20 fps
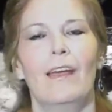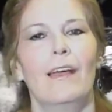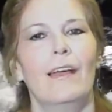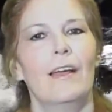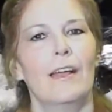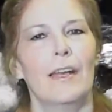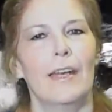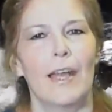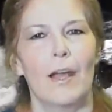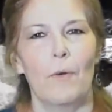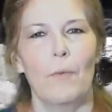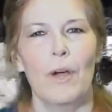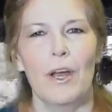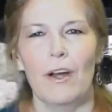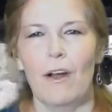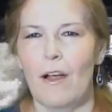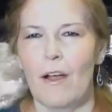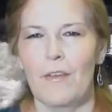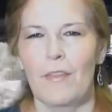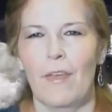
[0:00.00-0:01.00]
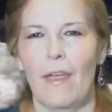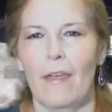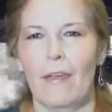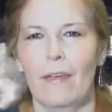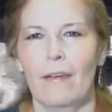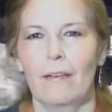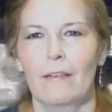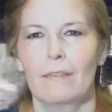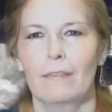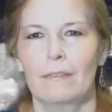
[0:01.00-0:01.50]
Now, what are they?
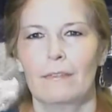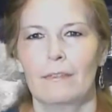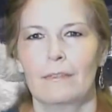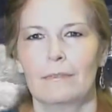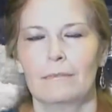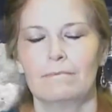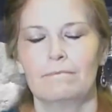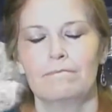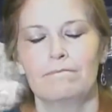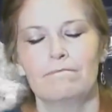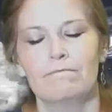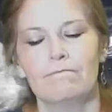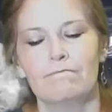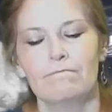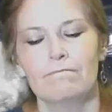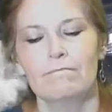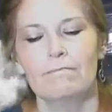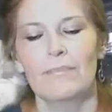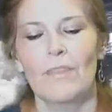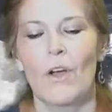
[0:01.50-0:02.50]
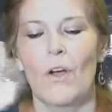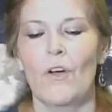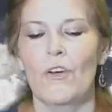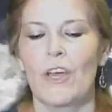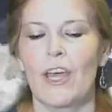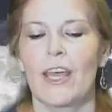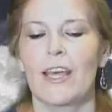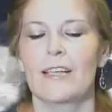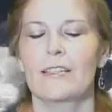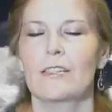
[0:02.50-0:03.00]

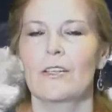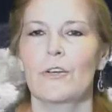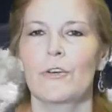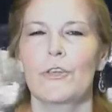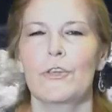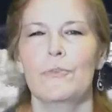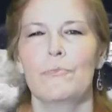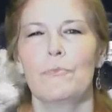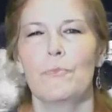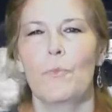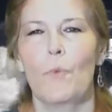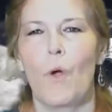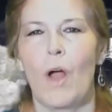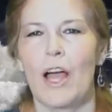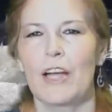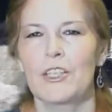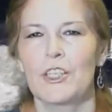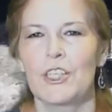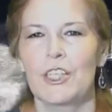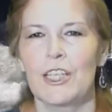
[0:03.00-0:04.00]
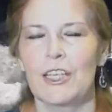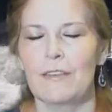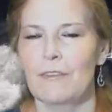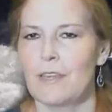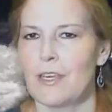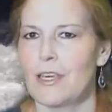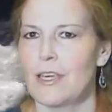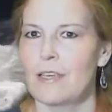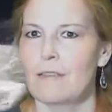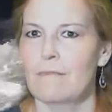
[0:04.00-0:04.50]
Okay, so you watch
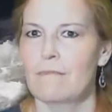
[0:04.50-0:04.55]
TV